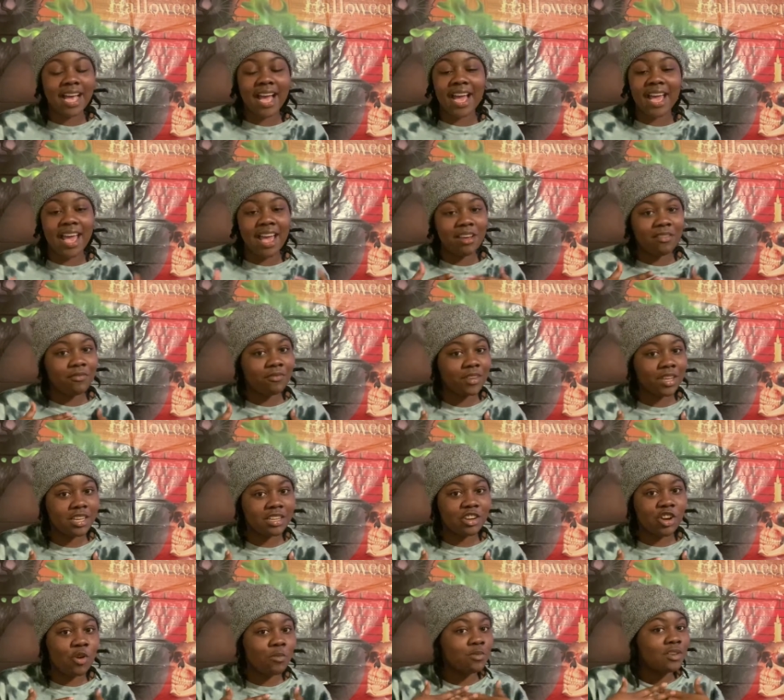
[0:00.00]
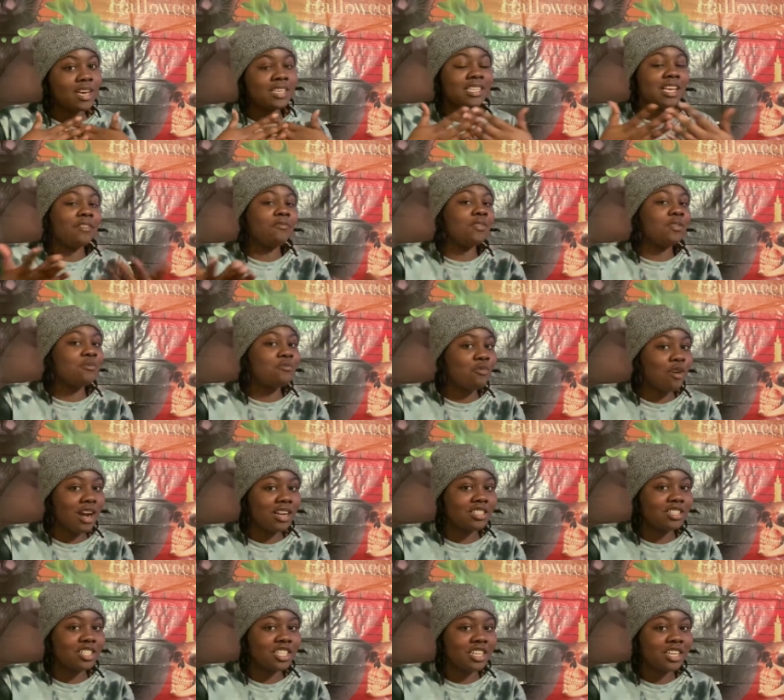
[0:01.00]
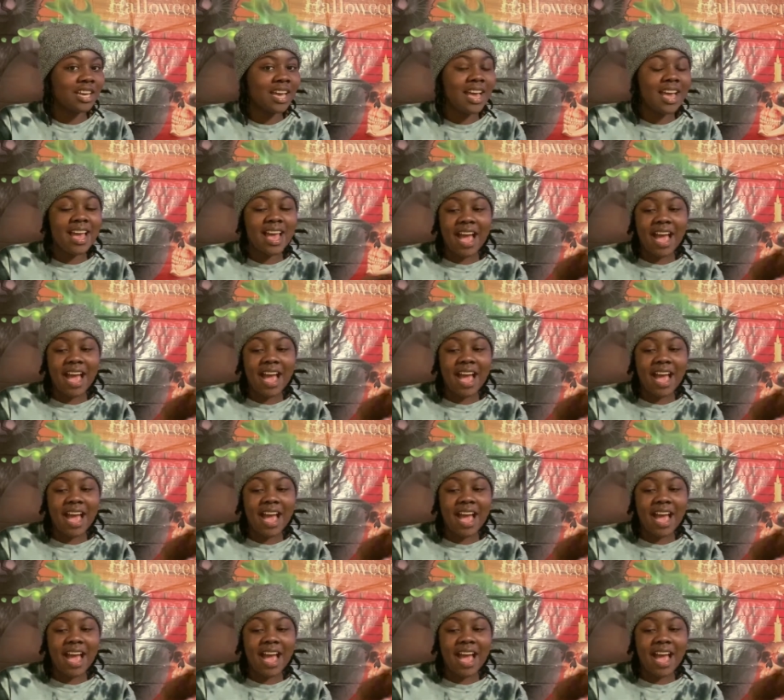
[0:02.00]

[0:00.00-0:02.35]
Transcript: I have fun. I hope you guys have fun watching.